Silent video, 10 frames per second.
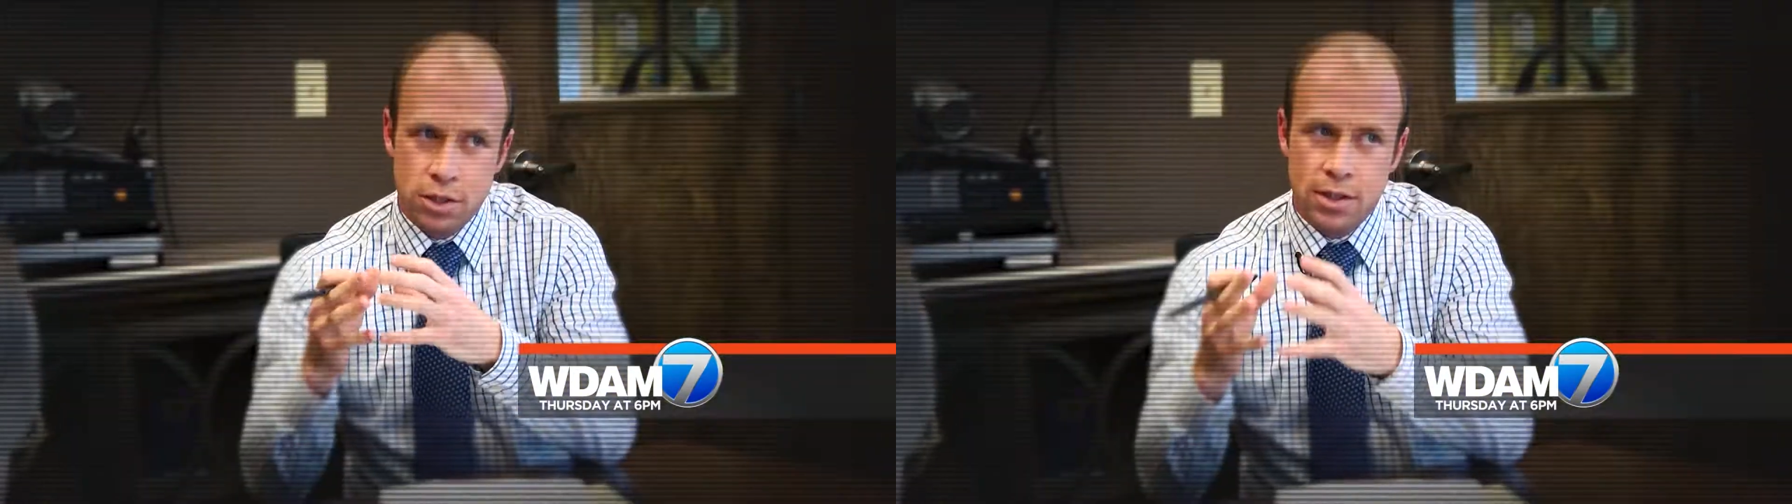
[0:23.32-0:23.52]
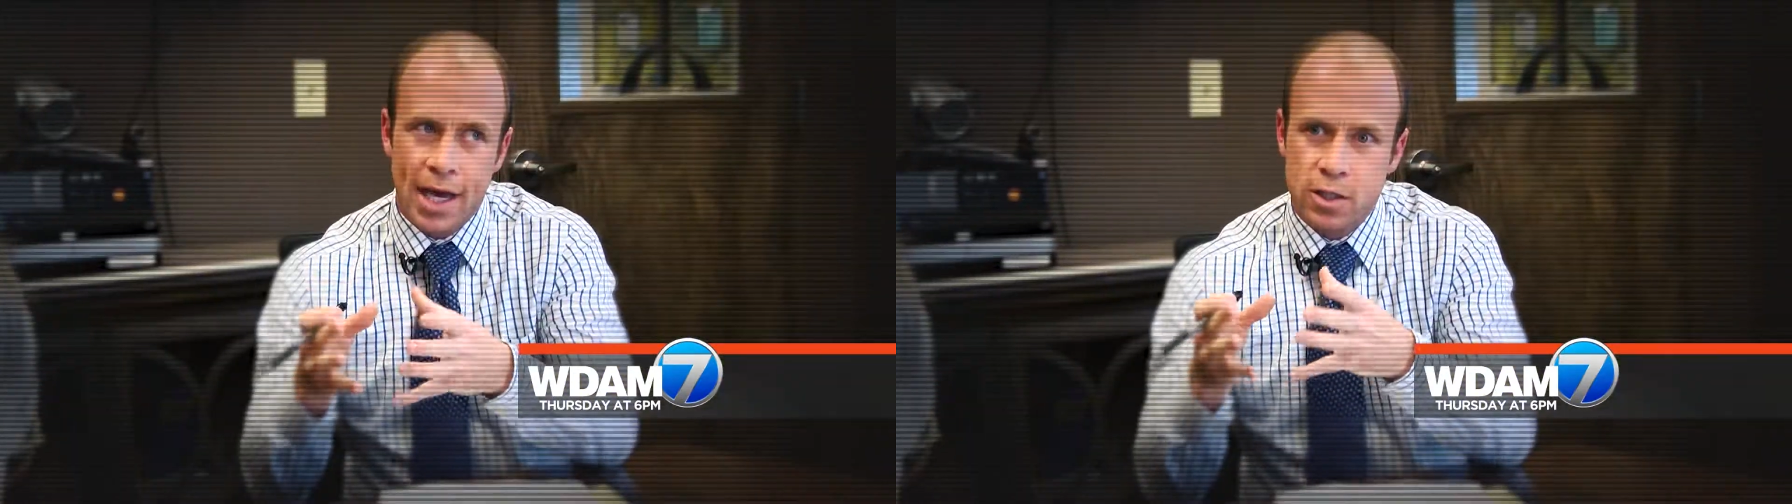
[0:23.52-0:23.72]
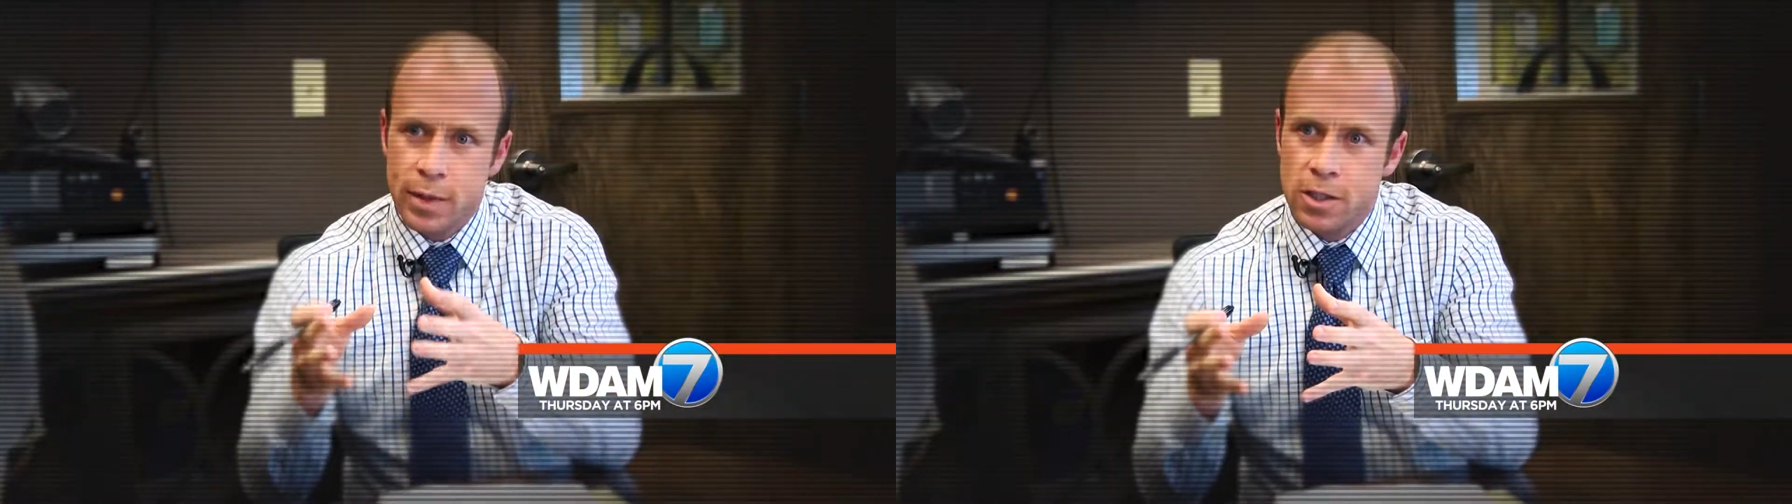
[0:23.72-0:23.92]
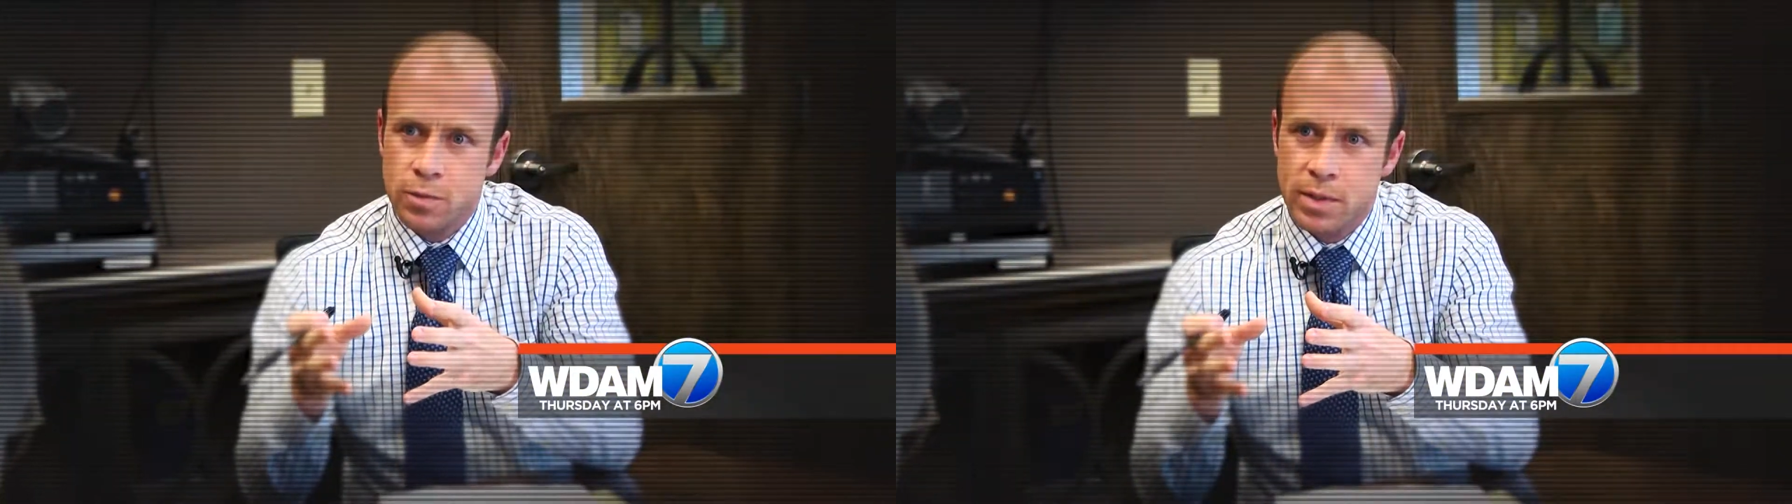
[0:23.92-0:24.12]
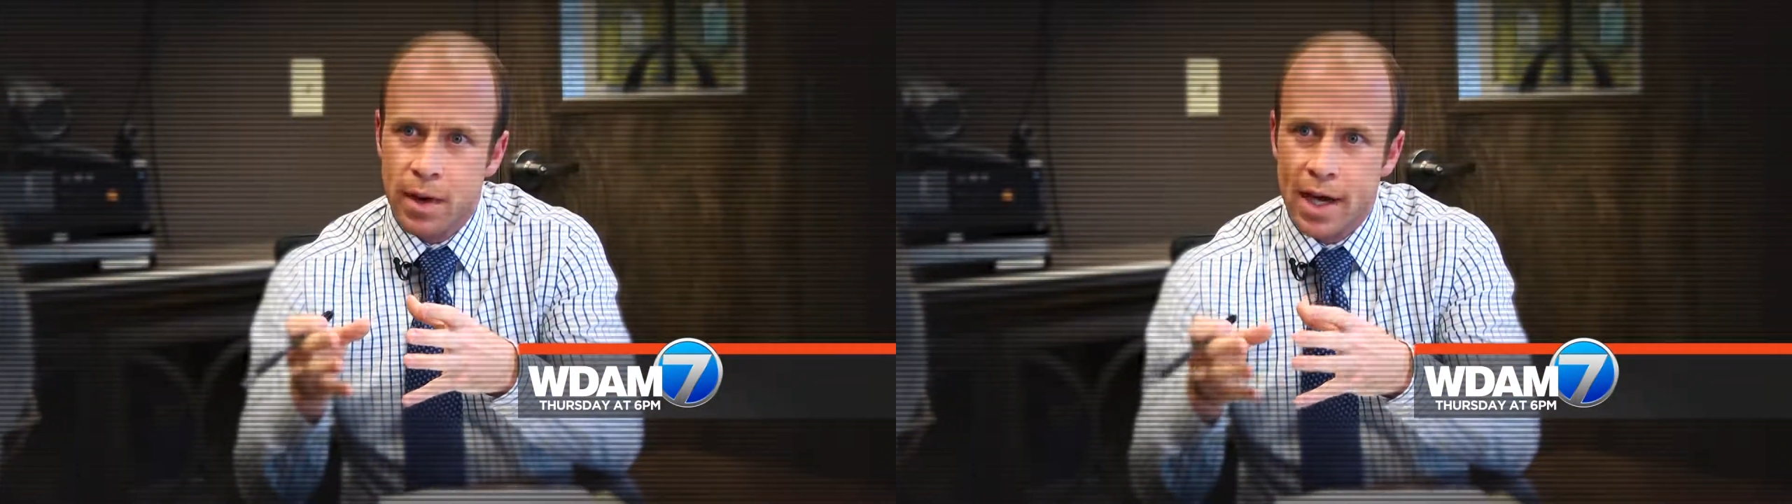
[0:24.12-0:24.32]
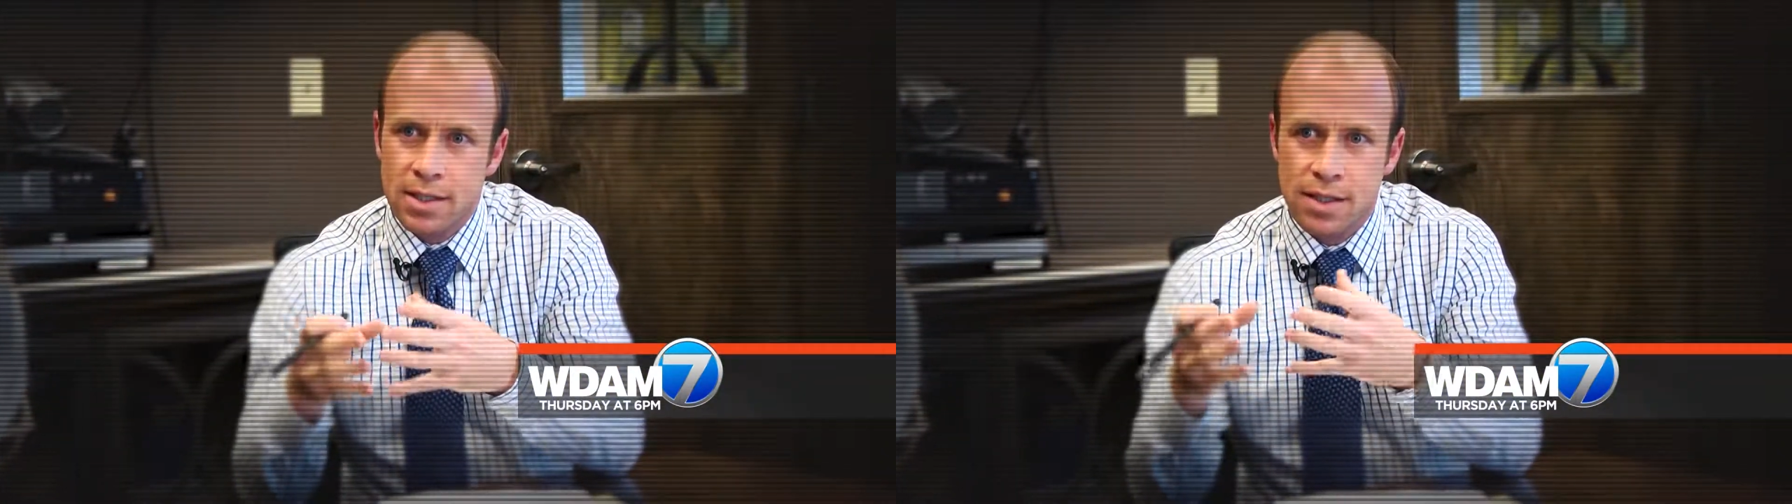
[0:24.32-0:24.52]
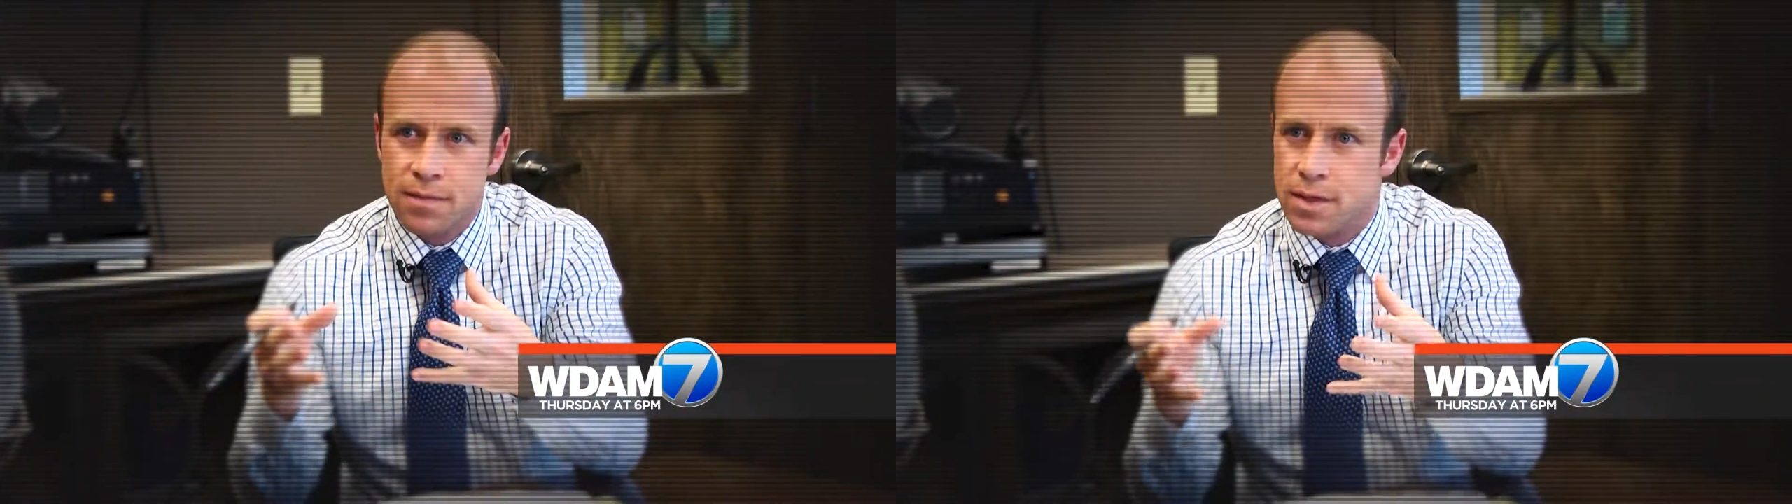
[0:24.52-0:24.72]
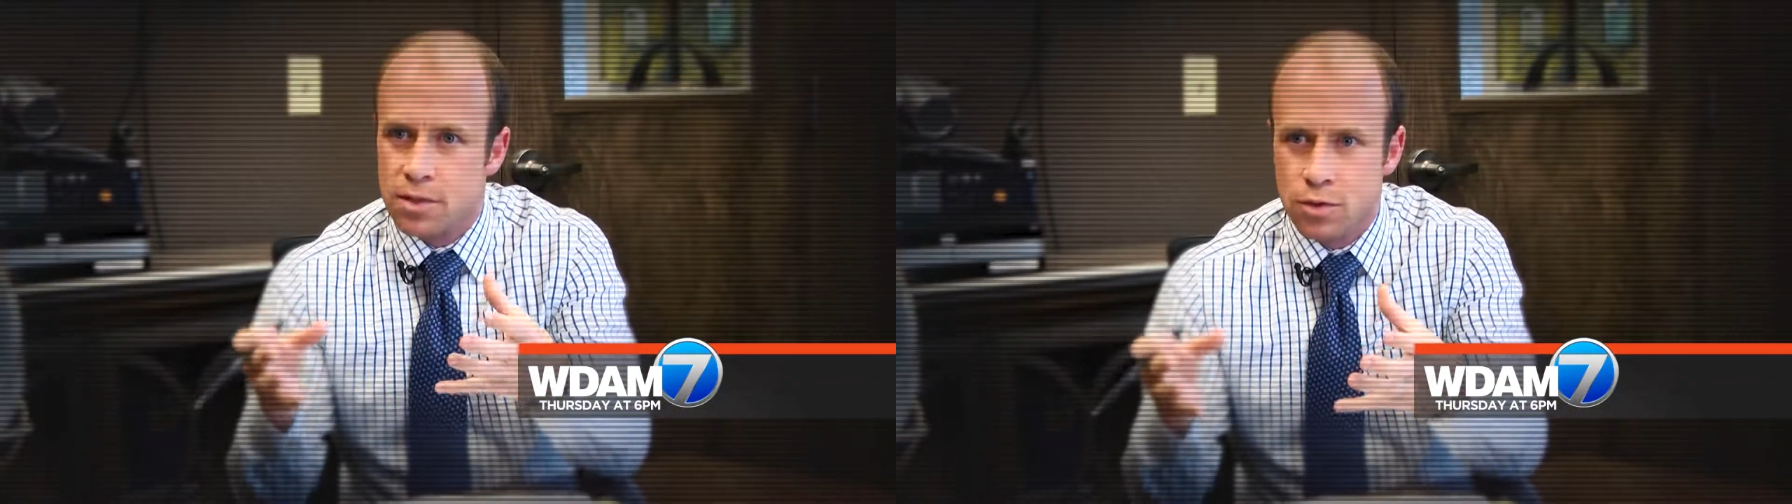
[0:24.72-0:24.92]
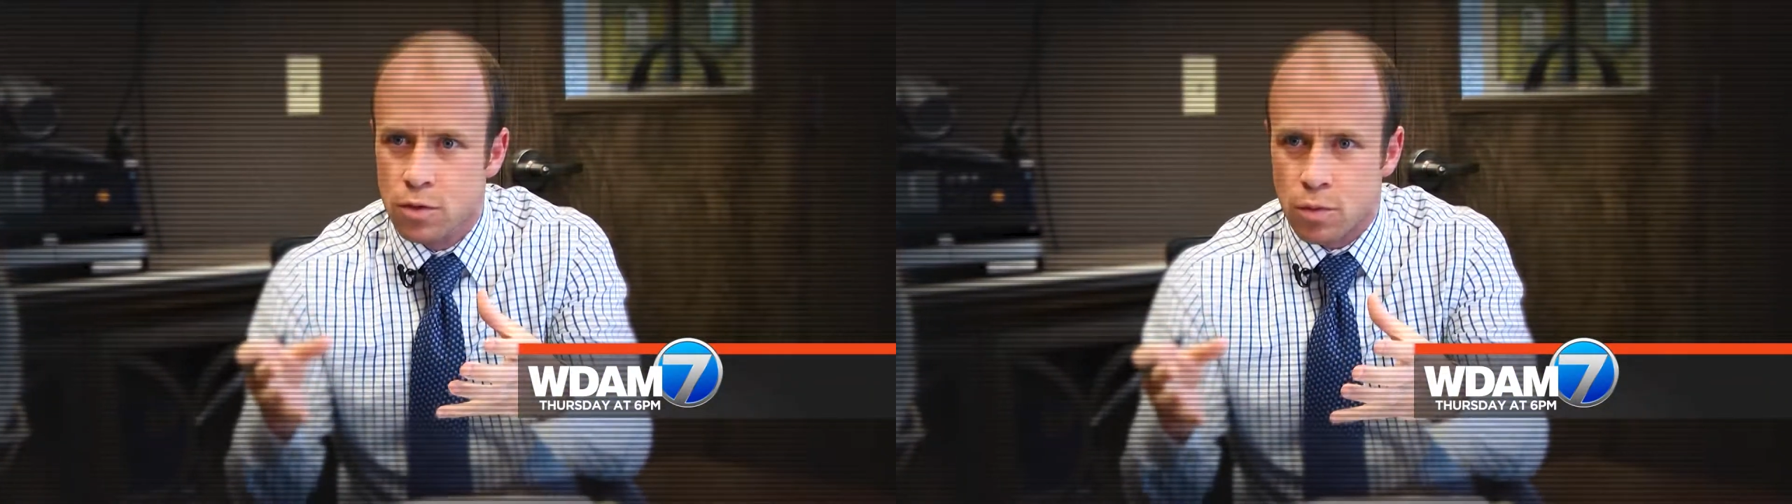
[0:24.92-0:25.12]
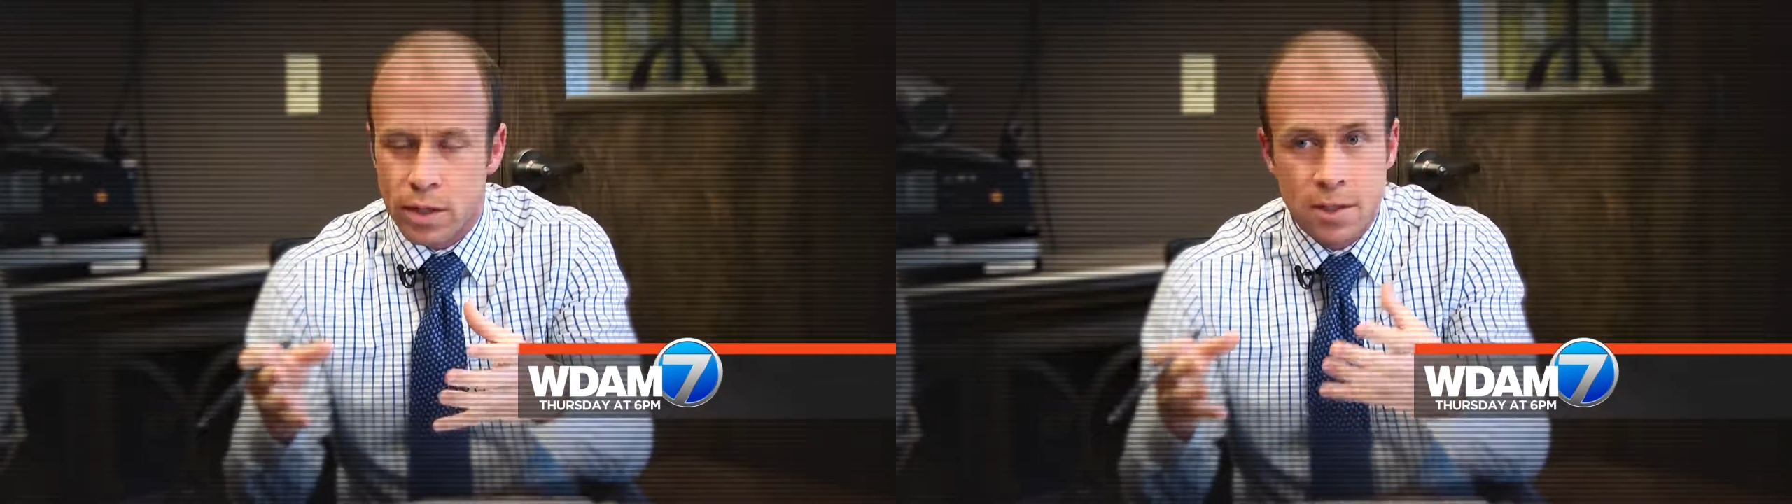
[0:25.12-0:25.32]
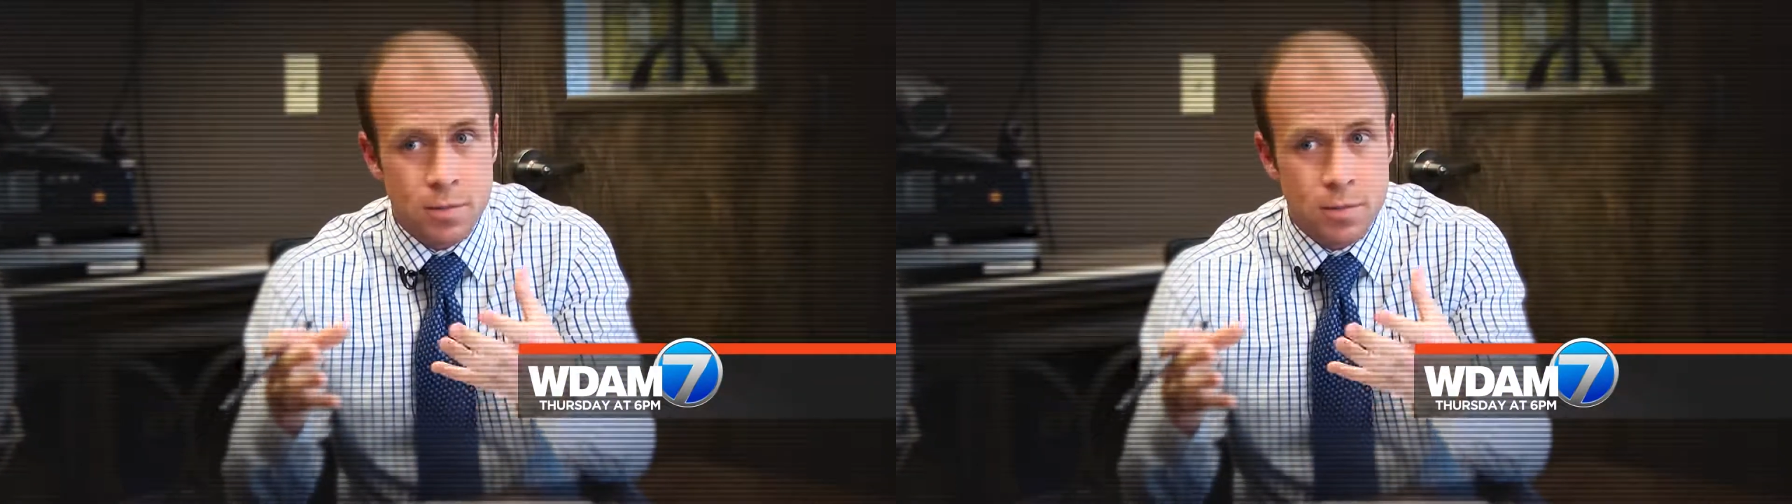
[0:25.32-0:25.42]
Should taxpayers be buying Tiffany jewelry,